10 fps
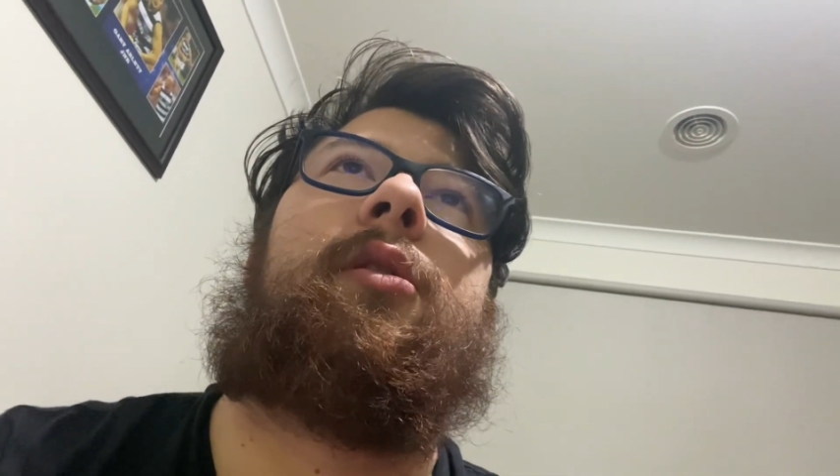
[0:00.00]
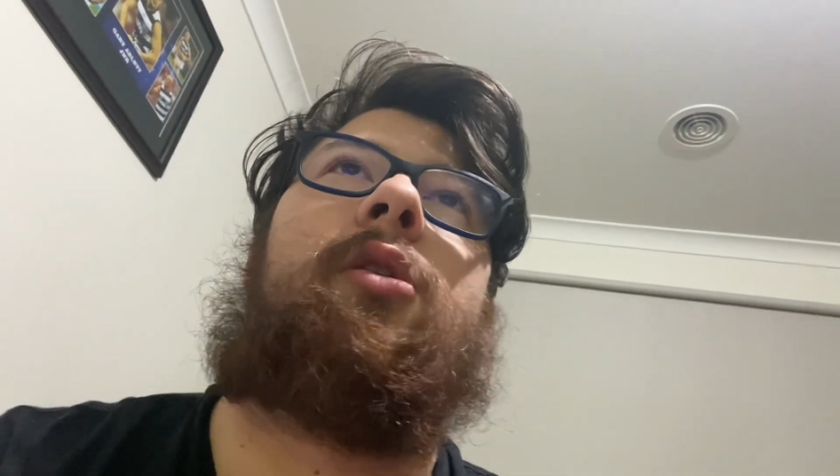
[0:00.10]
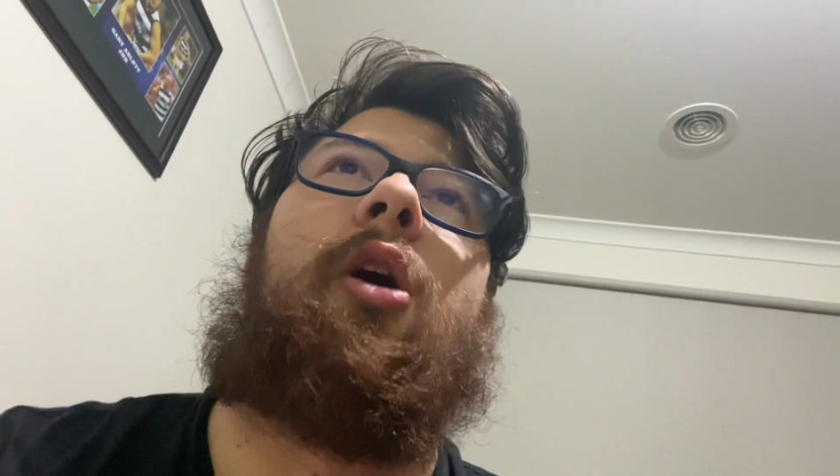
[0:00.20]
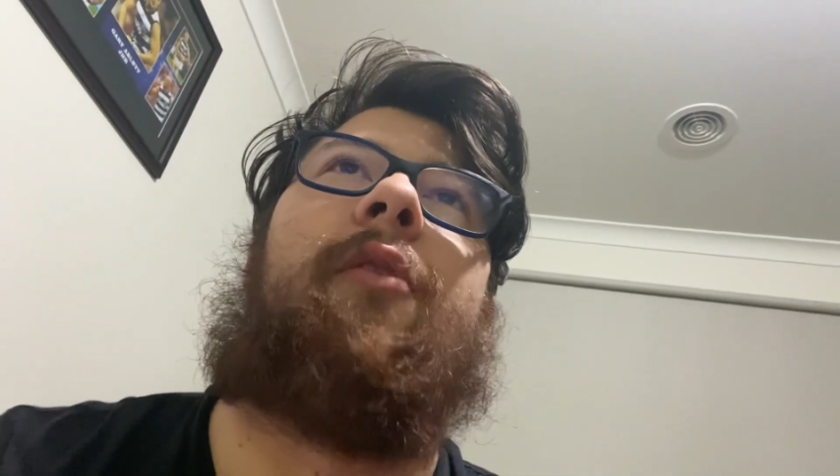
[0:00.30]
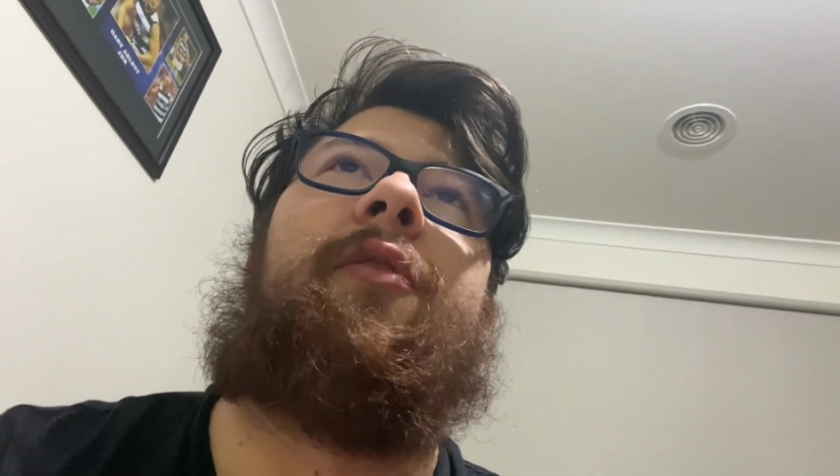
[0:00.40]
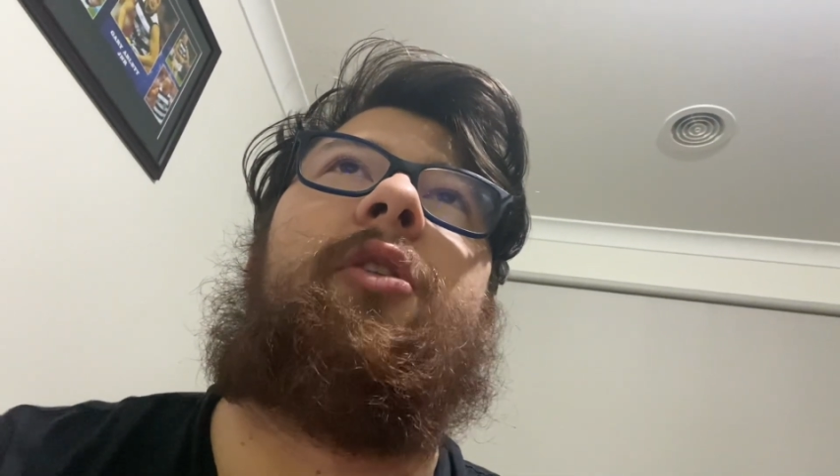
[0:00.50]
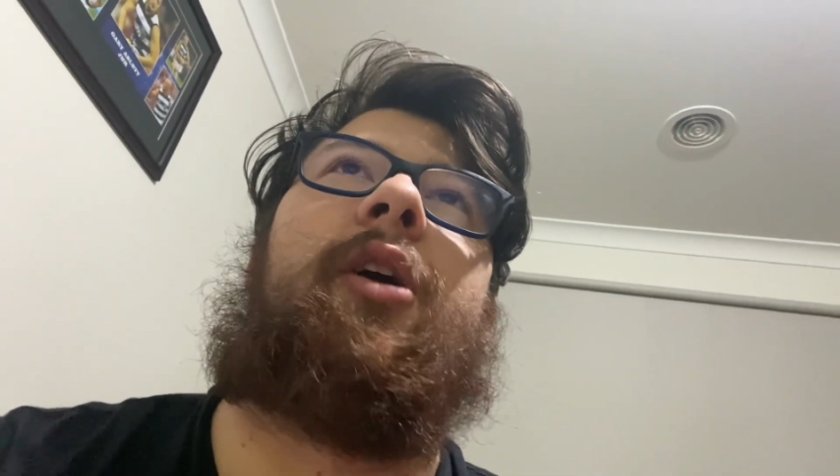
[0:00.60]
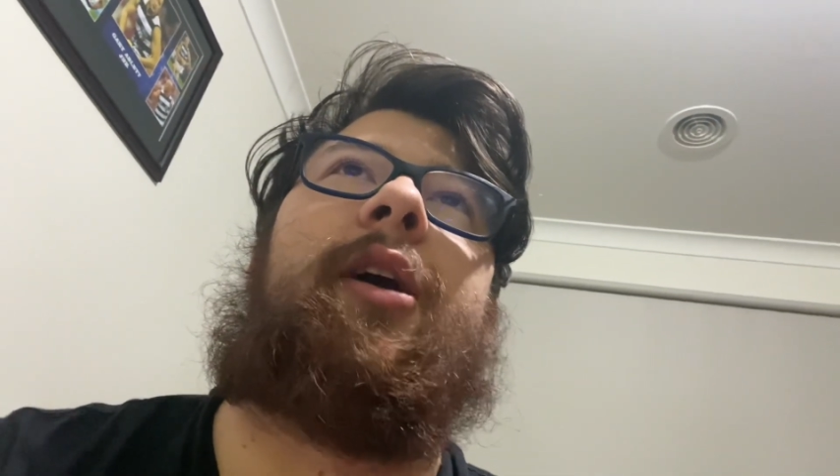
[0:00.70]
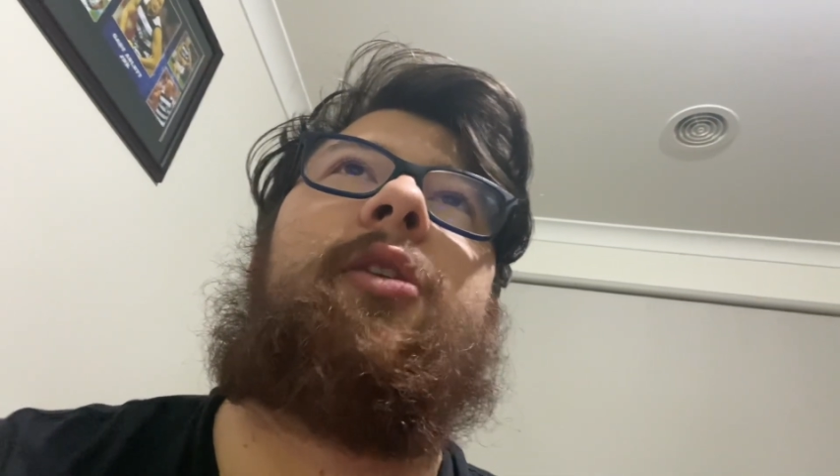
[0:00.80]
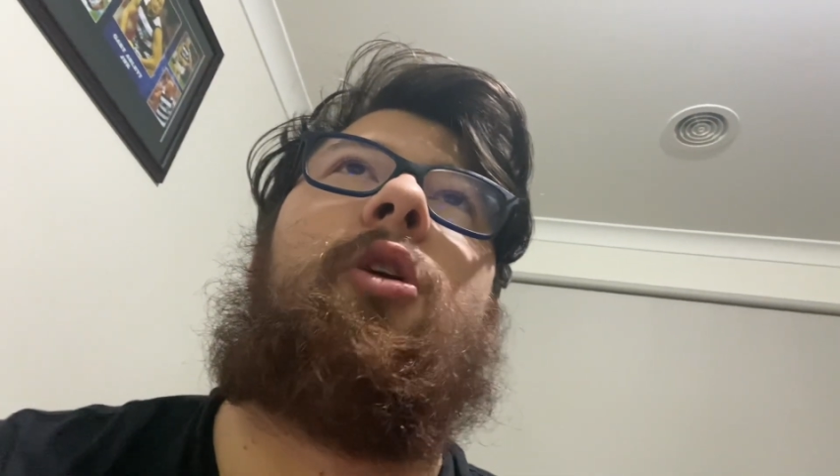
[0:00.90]
I feel
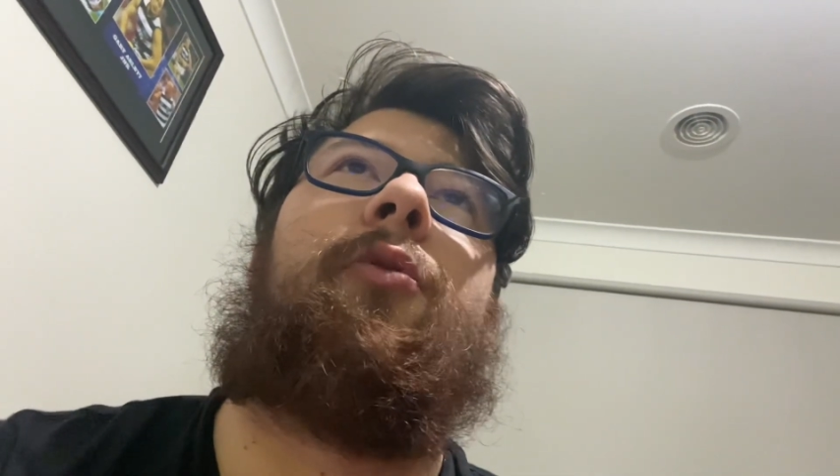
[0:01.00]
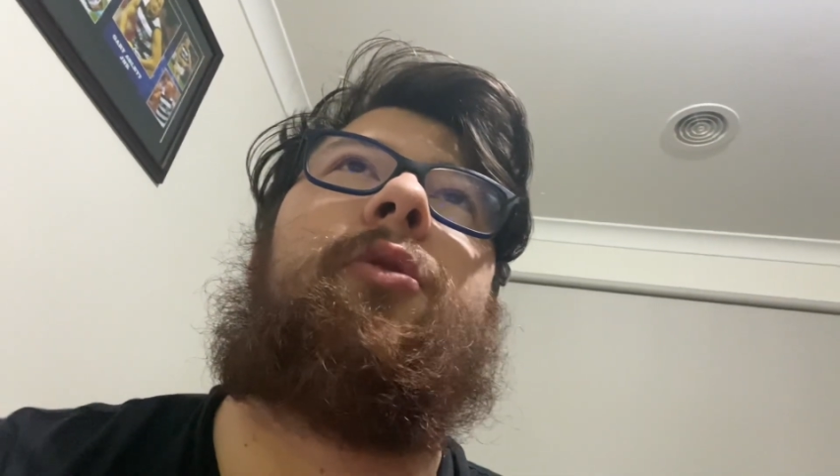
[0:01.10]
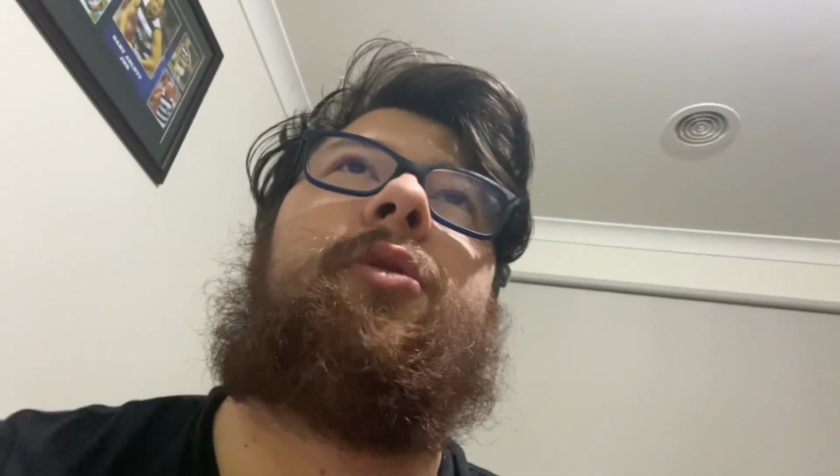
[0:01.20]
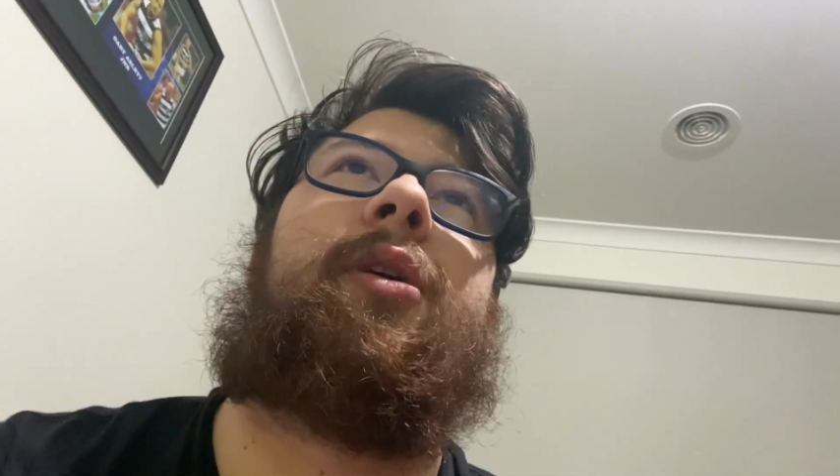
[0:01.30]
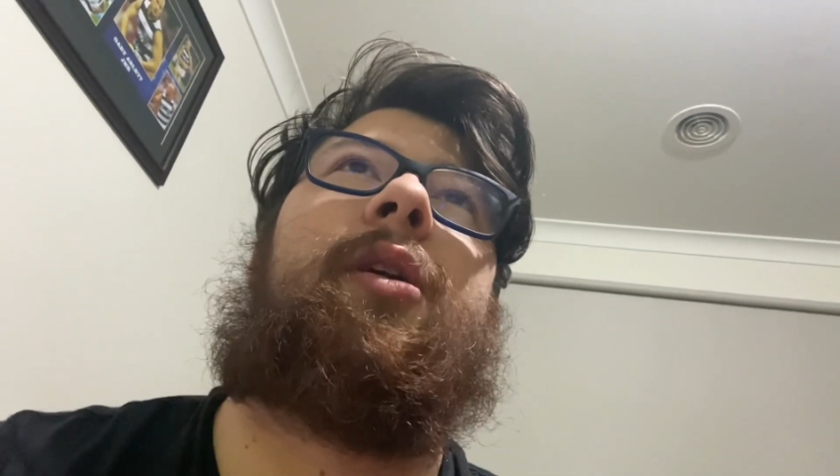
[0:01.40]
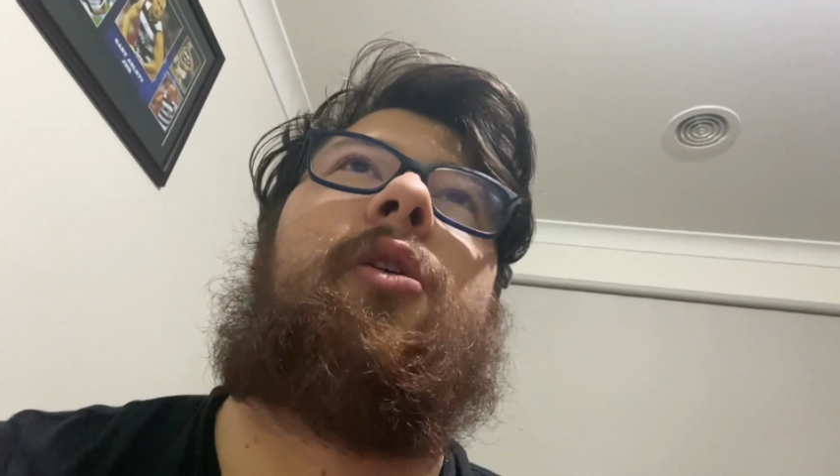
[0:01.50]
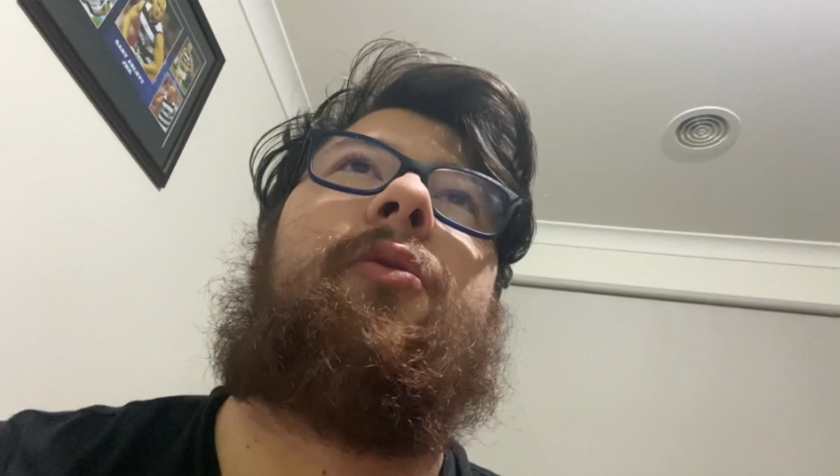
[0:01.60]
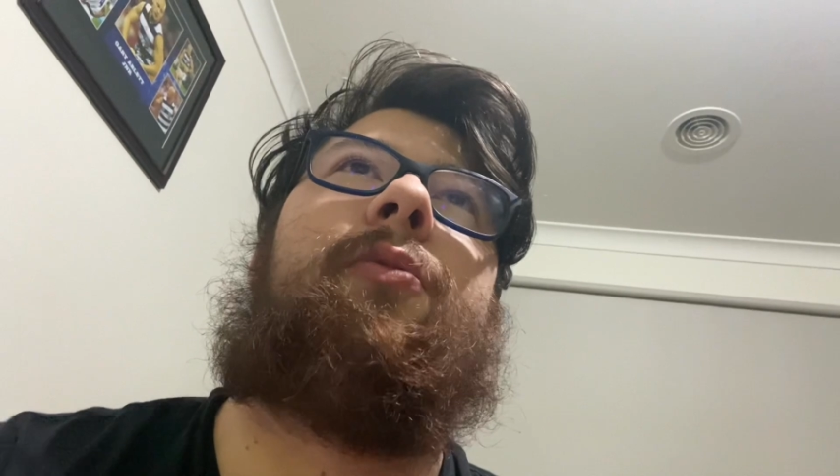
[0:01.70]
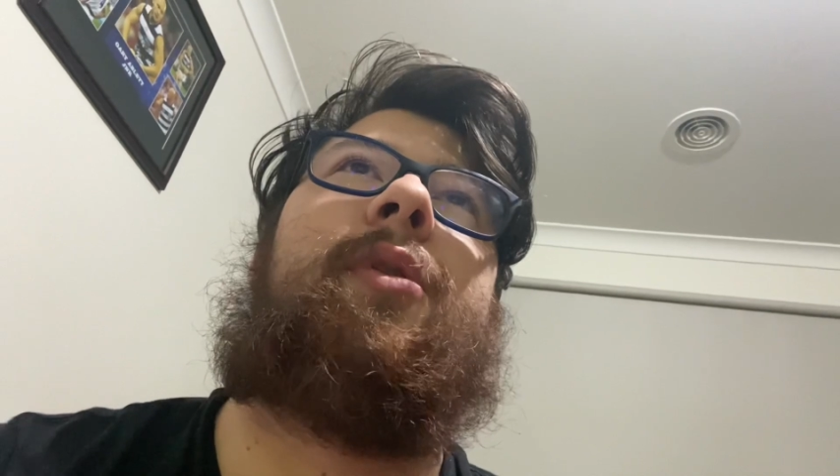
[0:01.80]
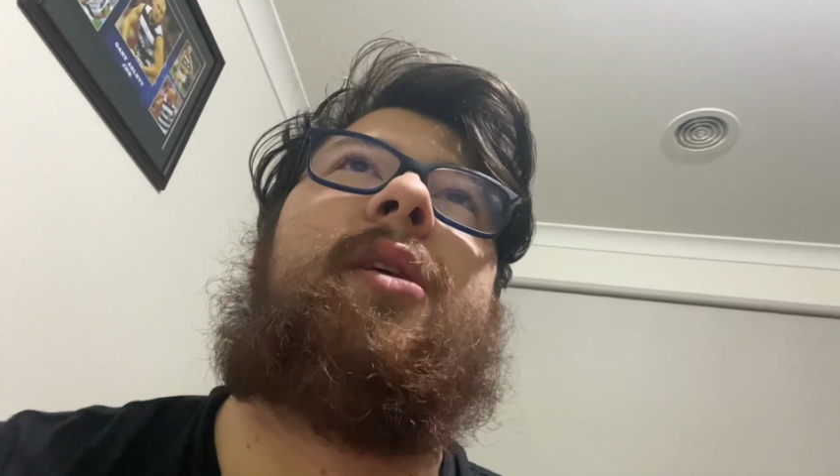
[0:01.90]
like Collingwood can only
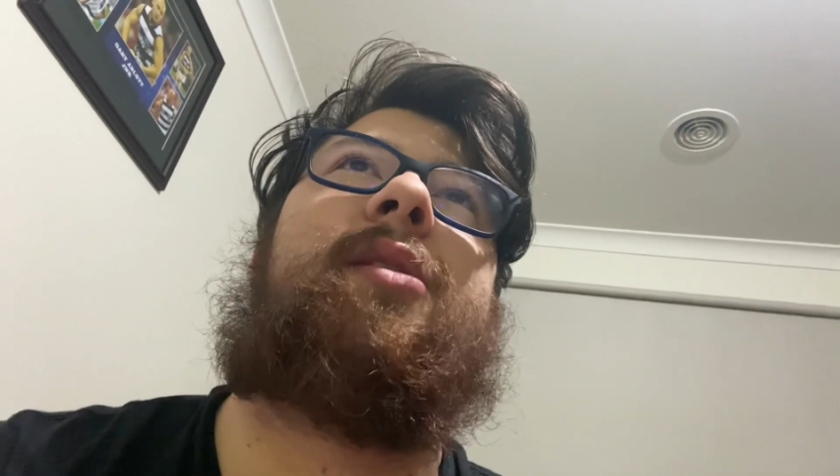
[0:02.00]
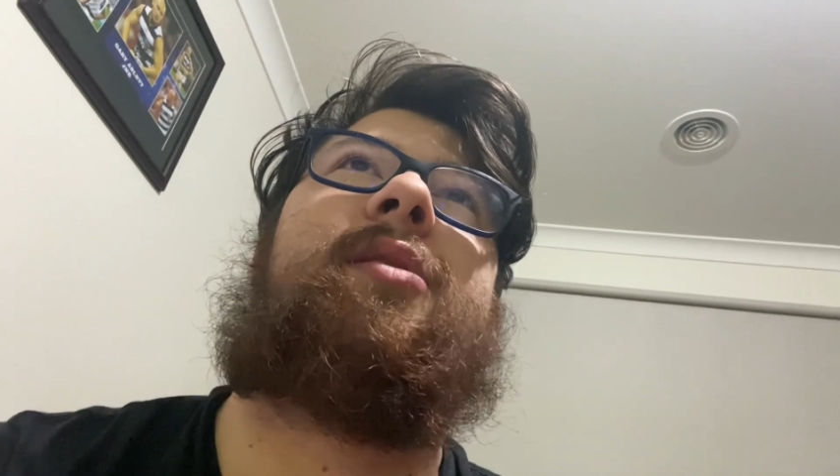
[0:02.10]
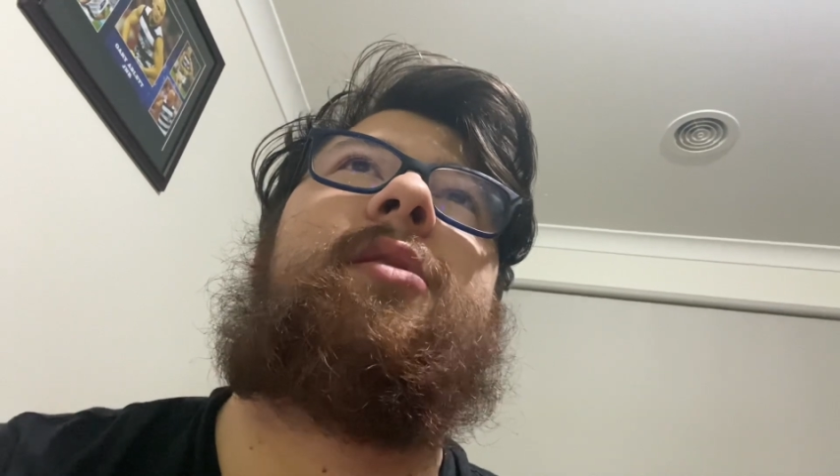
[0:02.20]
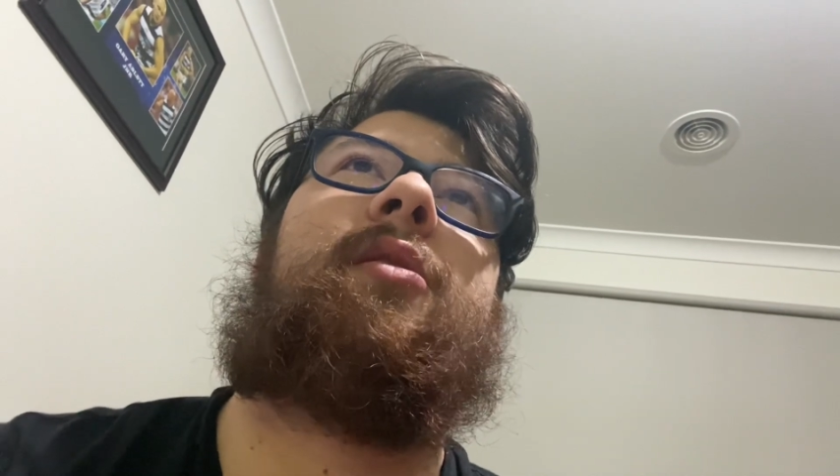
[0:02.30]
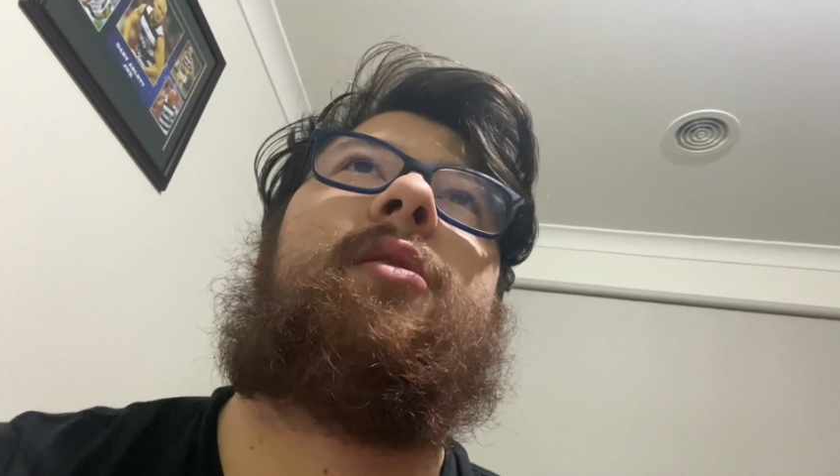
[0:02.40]
win this.